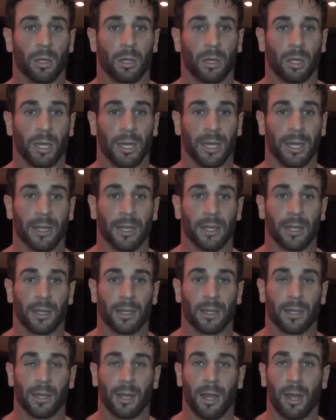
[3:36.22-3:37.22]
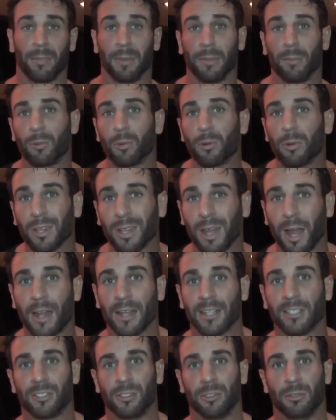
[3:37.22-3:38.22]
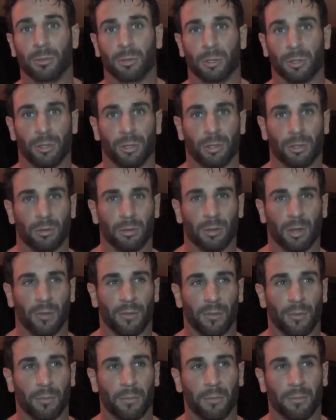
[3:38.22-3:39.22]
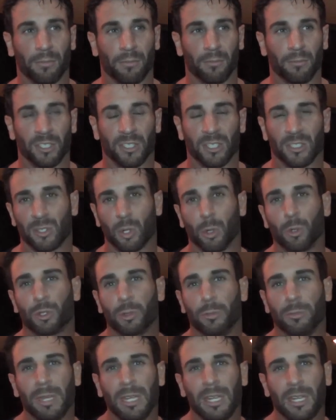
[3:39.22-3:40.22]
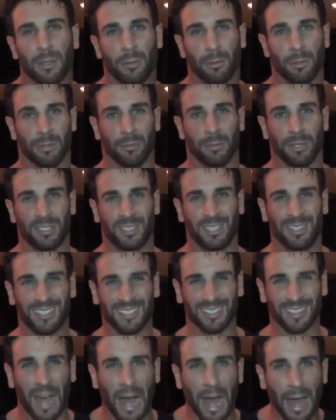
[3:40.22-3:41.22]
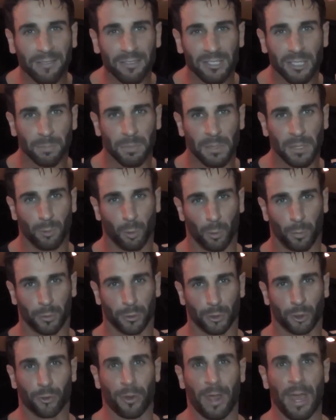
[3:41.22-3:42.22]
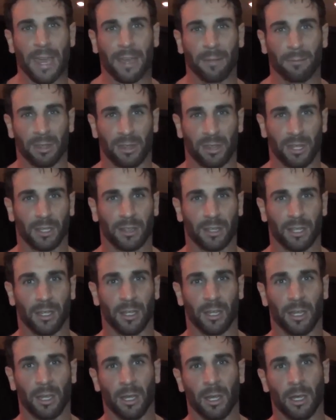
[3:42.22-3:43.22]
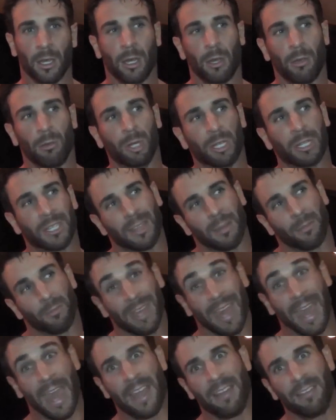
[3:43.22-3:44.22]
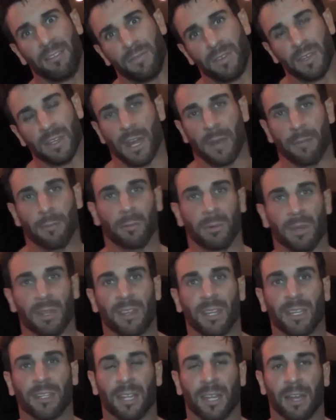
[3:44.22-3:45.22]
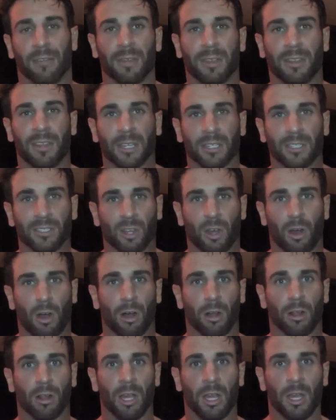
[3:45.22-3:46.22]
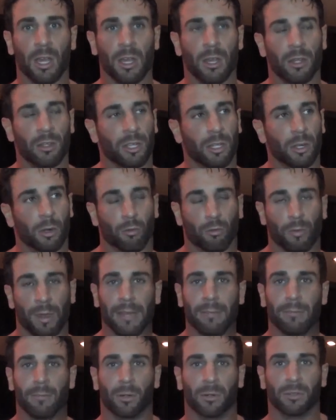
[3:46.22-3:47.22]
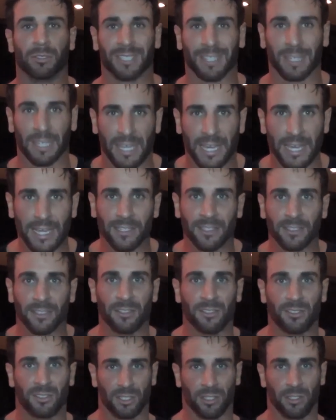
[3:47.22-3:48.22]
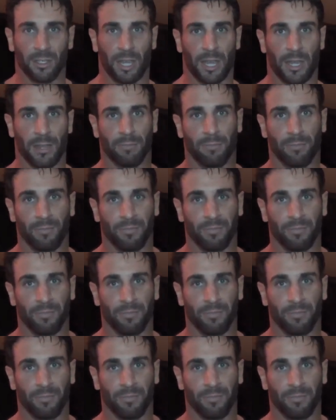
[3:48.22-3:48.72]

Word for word: And I'll be brutally honest, you know, social media, we, we see these lives that people portray and we think that, we look at them, we envy them, and we think that everything is all, you know, rainbows and kittens and, and